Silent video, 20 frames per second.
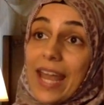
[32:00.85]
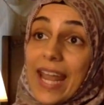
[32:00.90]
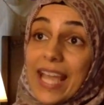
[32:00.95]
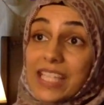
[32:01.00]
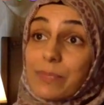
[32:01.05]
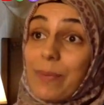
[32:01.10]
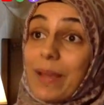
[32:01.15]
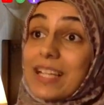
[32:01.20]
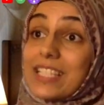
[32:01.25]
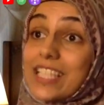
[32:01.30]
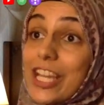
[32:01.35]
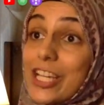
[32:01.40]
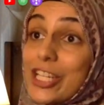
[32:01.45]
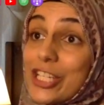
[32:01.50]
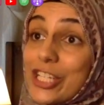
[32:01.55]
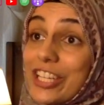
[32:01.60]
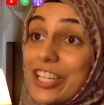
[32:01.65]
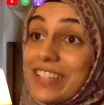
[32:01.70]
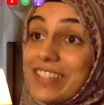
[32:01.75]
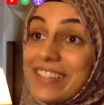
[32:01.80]
an
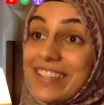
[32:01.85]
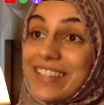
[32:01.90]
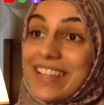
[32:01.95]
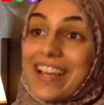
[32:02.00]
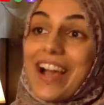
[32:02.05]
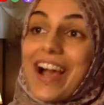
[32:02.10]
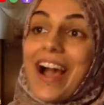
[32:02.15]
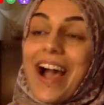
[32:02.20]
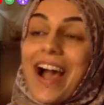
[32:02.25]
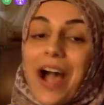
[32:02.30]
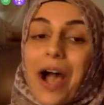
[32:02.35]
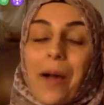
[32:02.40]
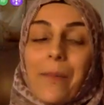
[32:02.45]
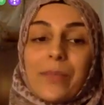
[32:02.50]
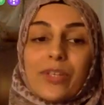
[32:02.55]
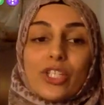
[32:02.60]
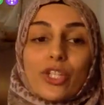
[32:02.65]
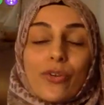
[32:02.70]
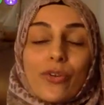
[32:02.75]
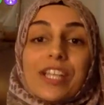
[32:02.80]
expectation,
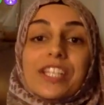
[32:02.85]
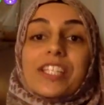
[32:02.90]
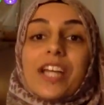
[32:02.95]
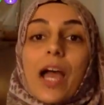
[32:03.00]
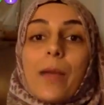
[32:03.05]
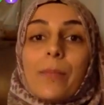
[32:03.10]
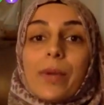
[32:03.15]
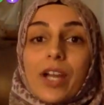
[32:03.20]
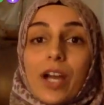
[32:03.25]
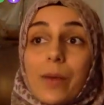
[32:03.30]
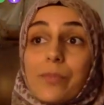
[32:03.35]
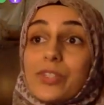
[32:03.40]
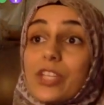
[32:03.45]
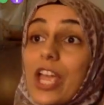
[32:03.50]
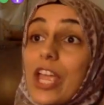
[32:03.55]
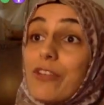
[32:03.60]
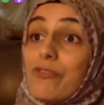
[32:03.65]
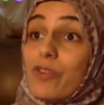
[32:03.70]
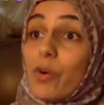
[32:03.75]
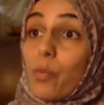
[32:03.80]
screen time
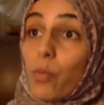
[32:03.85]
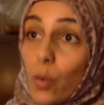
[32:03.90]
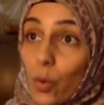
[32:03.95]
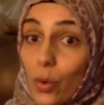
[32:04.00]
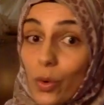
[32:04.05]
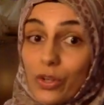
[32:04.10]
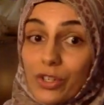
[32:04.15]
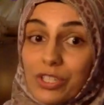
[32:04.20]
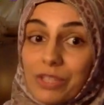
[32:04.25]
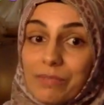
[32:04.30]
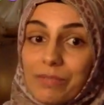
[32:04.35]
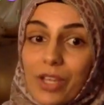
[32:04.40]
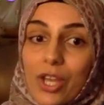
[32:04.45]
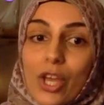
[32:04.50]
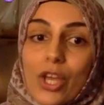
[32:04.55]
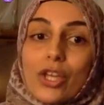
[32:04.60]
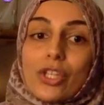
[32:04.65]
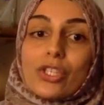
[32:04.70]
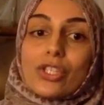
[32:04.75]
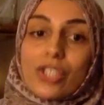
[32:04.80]
becomes a reward.
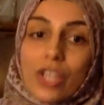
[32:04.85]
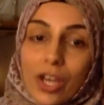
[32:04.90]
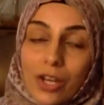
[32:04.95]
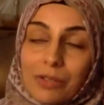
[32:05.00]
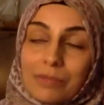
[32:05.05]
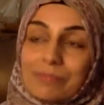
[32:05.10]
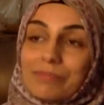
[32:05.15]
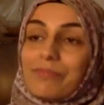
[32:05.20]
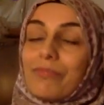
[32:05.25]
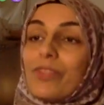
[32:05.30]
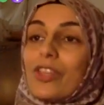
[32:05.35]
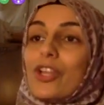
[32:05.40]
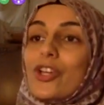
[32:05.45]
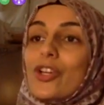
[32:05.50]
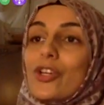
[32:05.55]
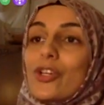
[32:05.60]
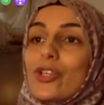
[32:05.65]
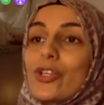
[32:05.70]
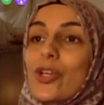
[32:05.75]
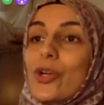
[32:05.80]
So
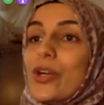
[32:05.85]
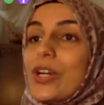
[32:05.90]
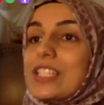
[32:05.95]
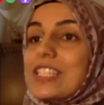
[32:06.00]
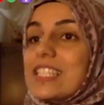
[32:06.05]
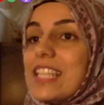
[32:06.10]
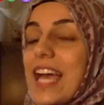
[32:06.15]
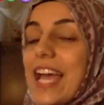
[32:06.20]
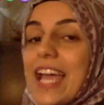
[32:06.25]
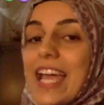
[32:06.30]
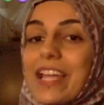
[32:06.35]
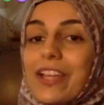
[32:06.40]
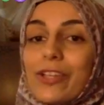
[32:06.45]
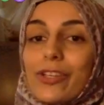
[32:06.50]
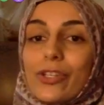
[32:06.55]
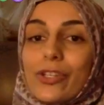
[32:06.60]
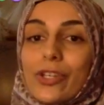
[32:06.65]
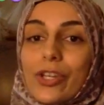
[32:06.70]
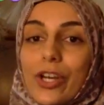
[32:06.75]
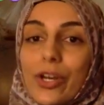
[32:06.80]
you could
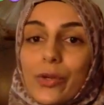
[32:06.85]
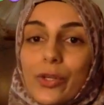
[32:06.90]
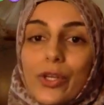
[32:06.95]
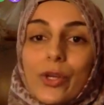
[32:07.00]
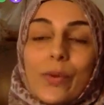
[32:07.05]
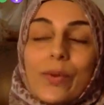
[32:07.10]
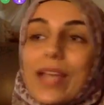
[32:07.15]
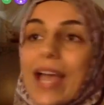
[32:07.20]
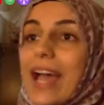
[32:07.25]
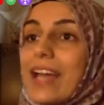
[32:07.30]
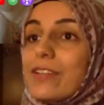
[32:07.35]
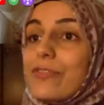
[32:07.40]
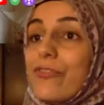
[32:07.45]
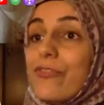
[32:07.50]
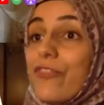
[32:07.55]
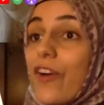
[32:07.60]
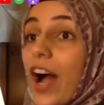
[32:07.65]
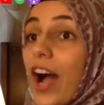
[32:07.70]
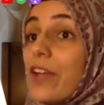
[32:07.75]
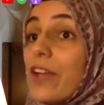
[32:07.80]
say, you get
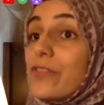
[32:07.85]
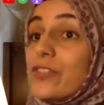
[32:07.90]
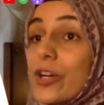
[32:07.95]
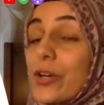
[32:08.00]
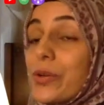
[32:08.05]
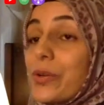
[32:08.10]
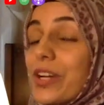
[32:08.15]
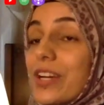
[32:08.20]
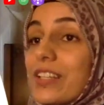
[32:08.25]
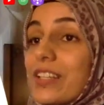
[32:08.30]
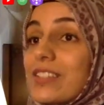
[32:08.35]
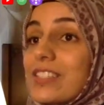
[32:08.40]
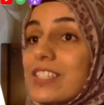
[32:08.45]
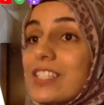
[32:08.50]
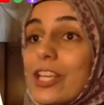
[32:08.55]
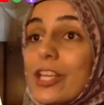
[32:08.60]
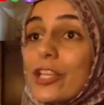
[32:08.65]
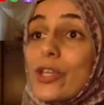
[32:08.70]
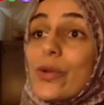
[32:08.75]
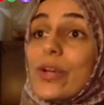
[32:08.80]
5
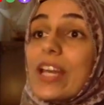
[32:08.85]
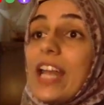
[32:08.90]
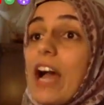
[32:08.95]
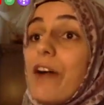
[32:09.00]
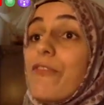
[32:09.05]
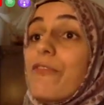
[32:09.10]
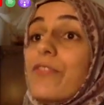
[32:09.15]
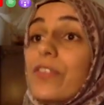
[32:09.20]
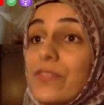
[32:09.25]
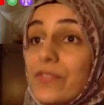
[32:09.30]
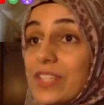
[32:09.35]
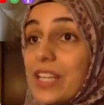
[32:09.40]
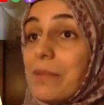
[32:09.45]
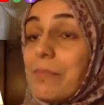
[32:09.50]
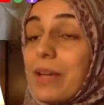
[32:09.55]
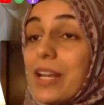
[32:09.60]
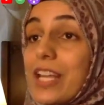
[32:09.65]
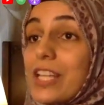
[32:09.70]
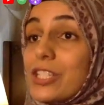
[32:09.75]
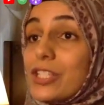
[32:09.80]
tokens, you can have
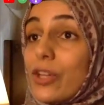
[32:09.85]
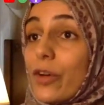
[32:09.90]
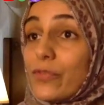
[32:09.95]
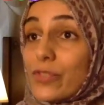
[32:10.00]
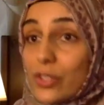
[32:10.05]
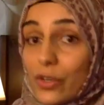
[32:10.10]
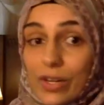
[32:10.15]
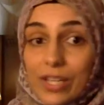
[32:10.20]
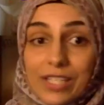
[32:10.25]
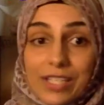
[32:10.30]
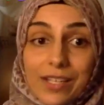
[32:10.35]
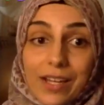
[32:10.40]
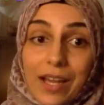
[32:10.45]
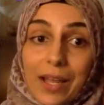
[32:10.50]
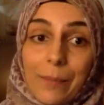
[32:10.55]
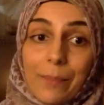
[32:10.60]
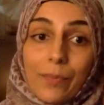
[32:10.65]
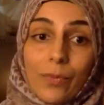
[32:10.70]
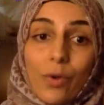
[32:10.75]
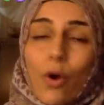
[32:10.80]
15 minutes of screen
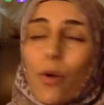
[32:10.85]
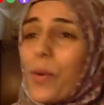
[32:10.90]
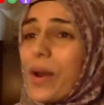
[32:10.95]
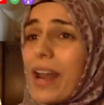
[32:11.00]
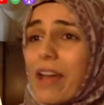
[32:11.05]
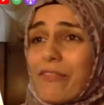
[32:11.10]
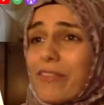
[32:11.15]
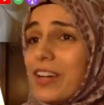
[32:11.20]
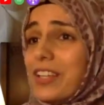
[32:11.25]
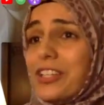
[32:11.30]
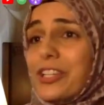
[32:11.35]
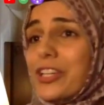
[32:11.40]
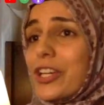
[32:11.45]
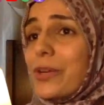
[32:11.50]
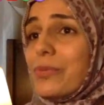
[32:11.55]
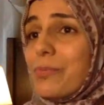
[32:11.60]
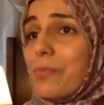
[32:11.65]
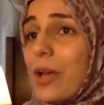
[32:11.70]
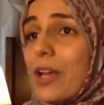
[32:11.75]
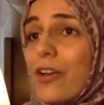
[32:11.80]
time, or whatever,
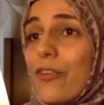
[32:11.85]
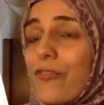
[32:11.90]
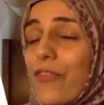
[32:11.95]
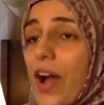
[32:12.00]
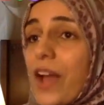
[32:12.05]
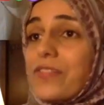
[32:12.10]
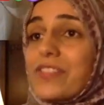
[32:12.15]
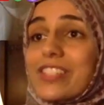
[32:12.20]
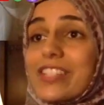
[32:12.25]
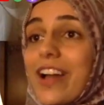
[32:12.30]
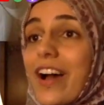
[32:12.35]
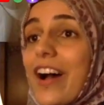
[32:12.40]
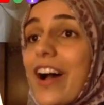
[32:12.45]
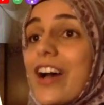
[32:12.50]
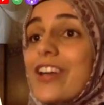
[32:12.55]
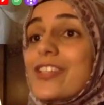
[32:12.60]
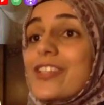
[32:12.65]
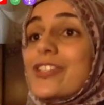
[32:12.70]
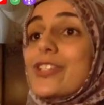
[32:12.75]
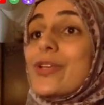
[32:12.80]
5
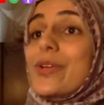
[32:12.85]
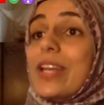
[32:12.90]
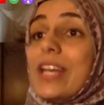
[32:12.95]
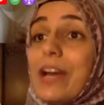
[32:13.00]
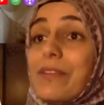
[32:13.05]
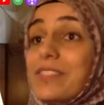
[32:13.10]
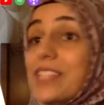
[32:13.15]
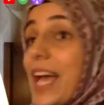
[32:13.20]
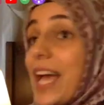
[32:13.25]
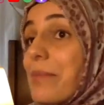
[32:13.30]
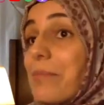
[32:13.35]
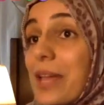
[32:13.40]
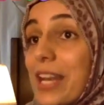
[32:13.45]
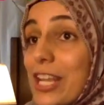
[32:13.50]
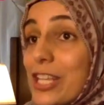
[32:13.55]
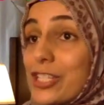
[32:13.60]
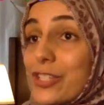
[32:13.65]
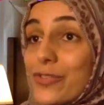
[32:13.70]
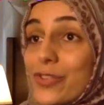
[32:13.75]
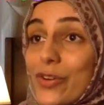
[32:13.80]
stars, you can have 10
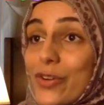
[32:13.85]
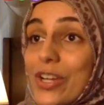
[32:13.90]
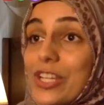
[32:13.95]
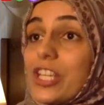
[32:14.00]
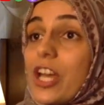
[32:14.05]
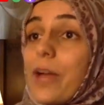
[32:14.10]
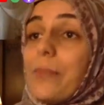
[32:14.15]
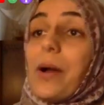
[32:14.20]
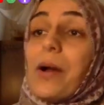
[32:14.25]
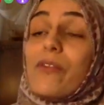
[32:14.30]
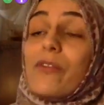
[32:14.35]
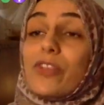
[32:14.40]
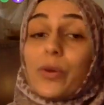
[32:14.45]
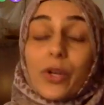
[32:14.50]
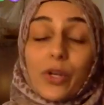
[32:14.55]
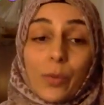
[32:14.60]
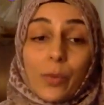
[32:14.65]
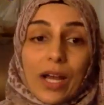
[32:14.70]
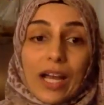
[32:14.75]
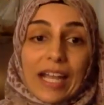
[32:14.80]
minutes of screen time, however you
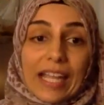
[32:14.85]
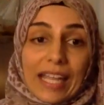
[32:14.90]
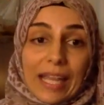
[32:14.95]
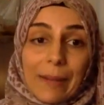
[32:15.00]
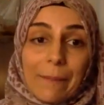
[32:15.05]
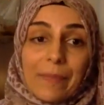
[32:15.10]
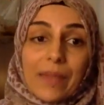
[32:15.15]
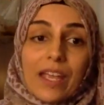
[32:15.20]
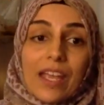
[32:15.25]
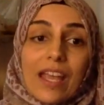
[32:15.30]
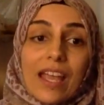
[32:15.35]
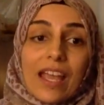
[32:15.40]
want to work it.